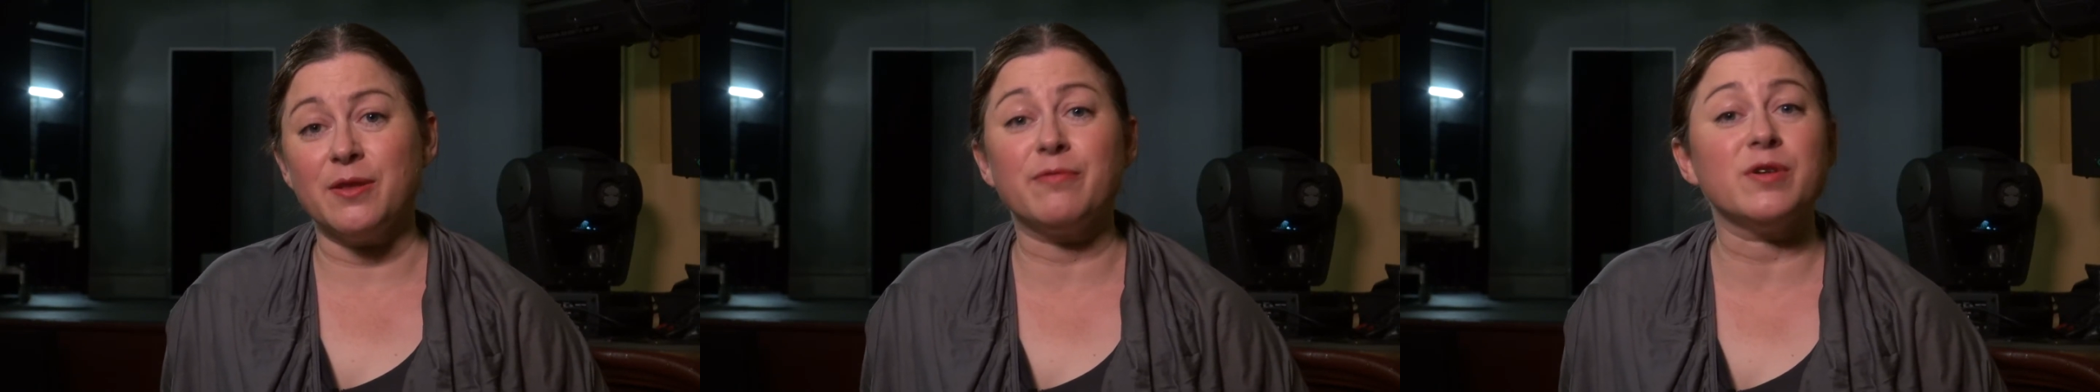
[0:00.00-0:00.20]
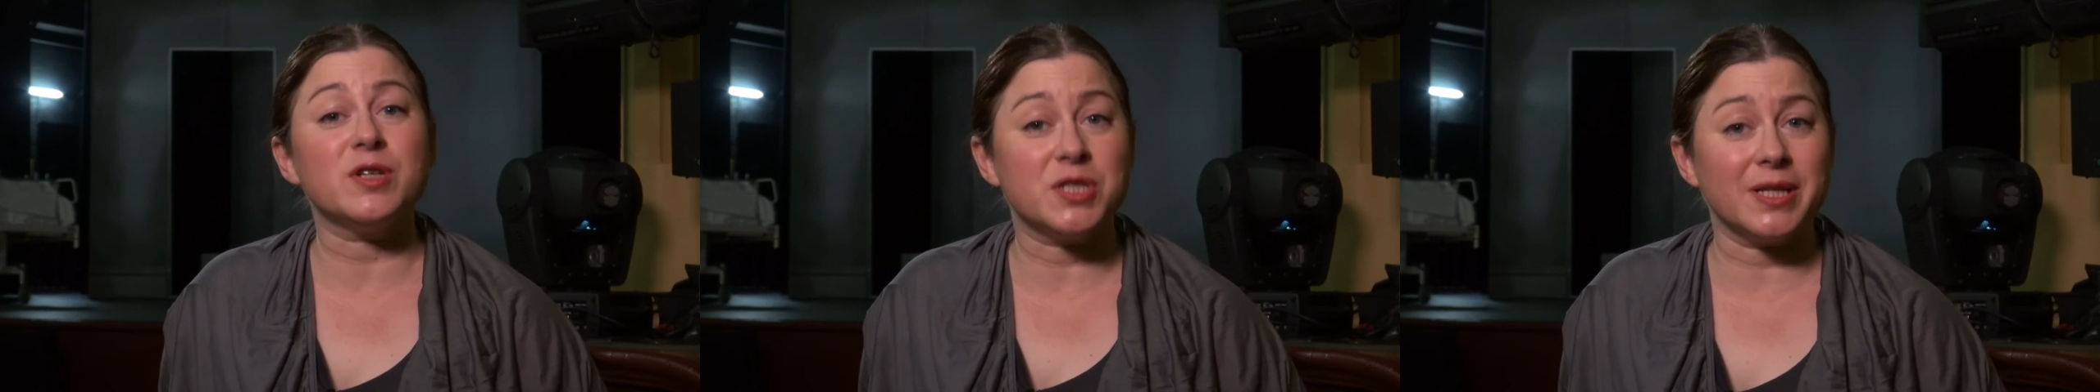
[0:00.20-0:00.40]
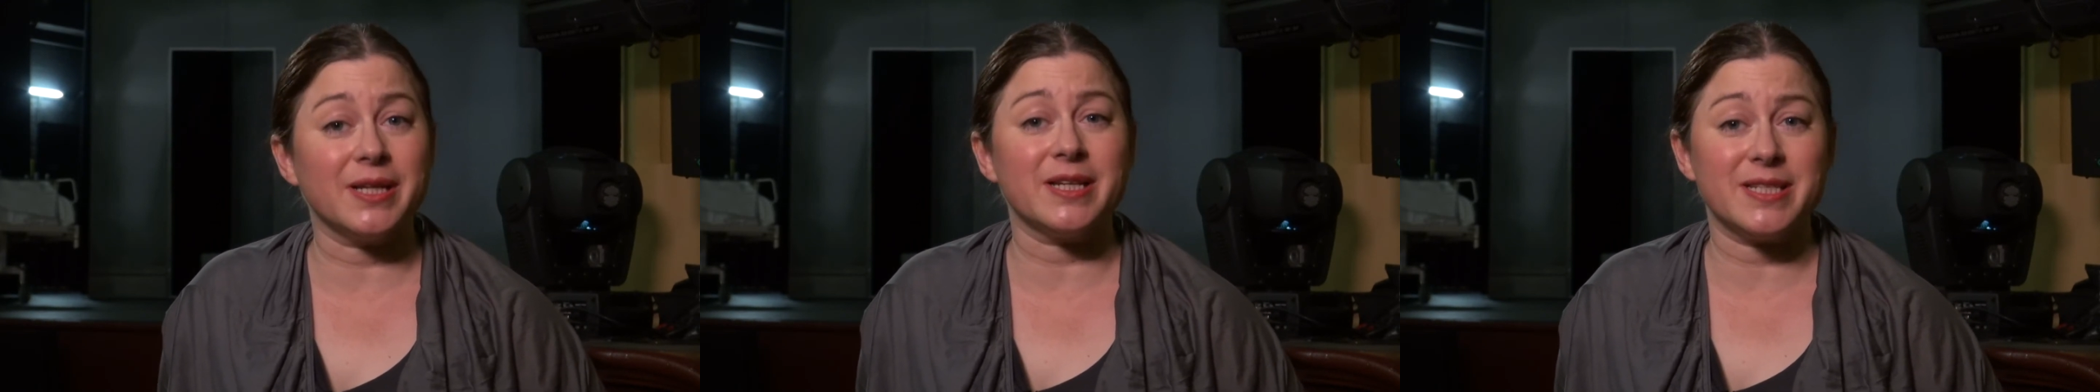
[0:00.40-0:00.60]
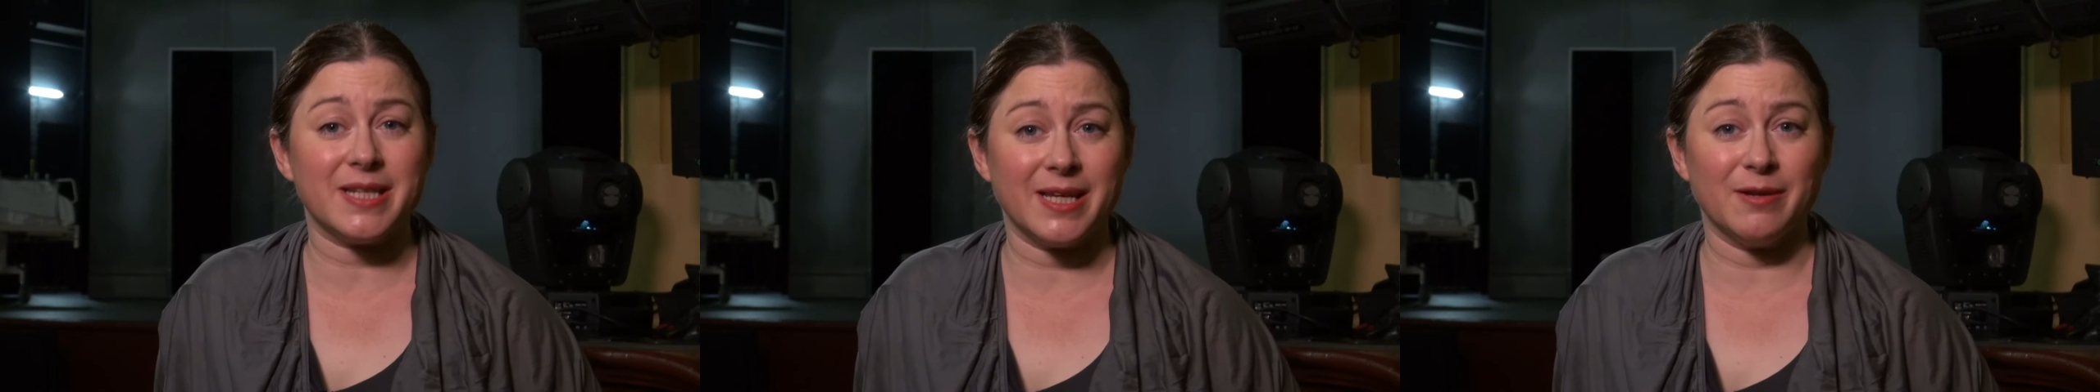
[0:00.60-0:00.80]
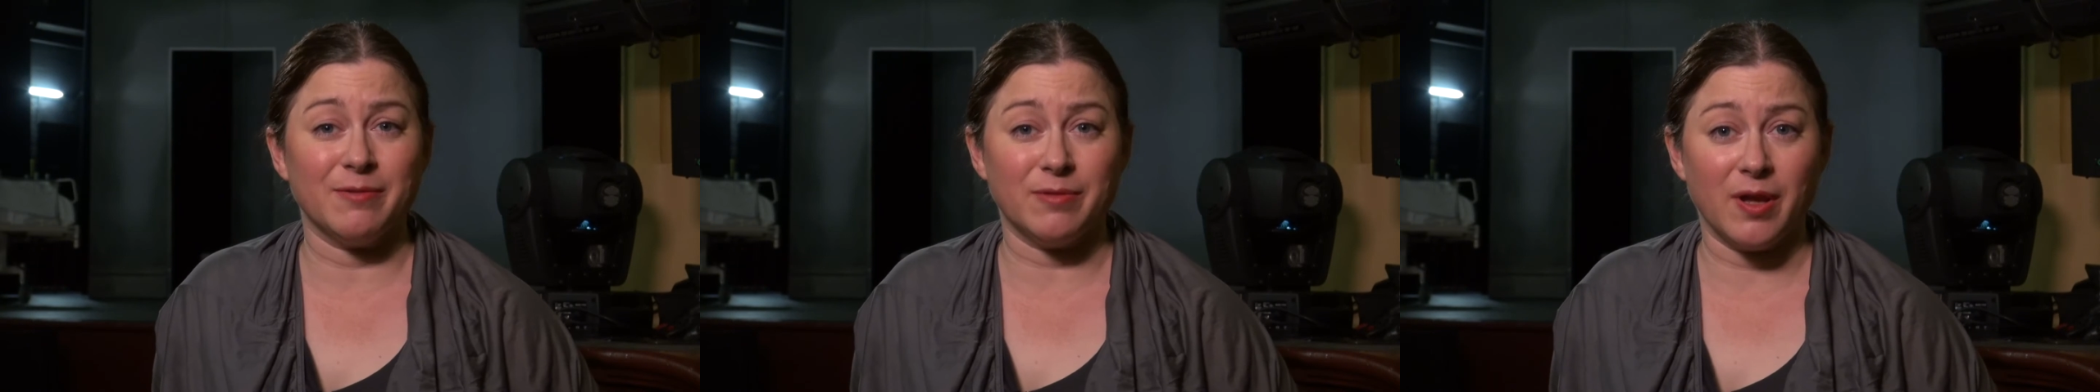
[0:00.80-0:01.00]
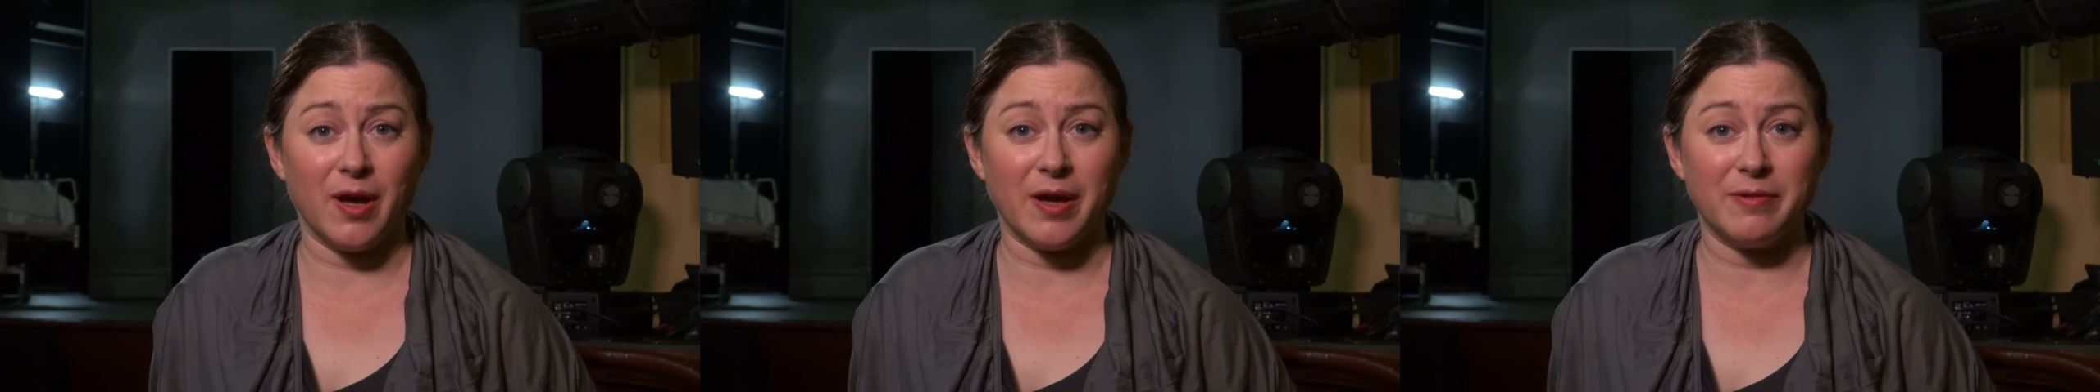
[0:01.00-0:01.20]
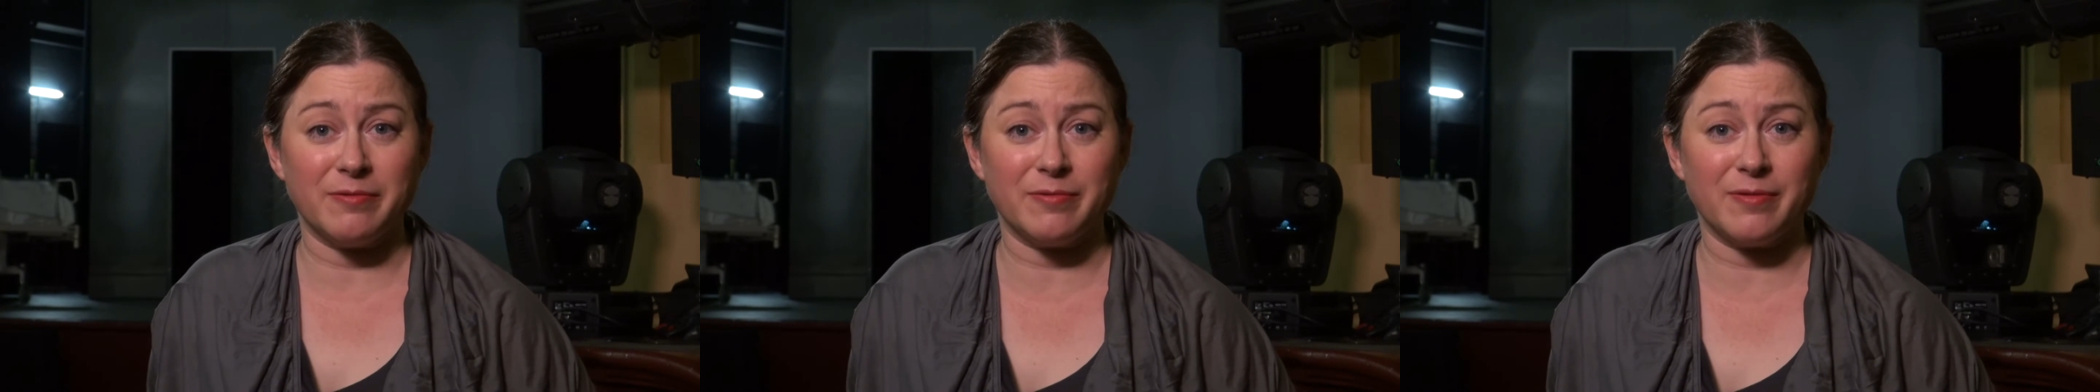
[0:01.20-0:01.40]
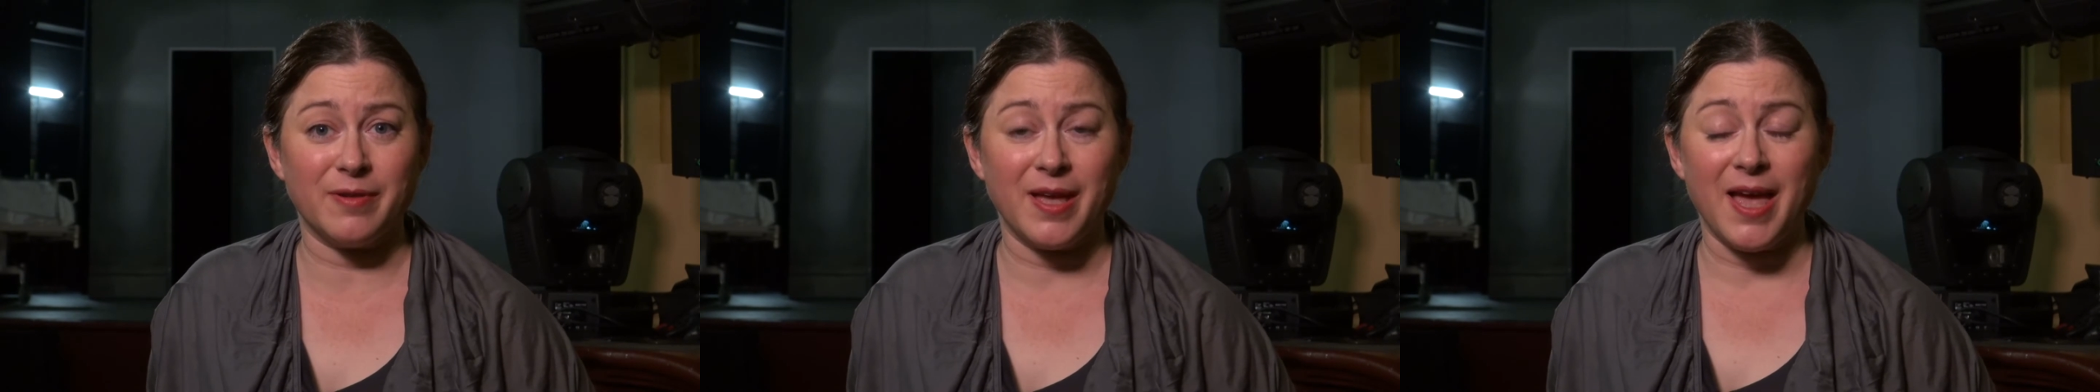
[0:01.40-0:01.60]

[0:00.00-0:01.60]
fragility of life.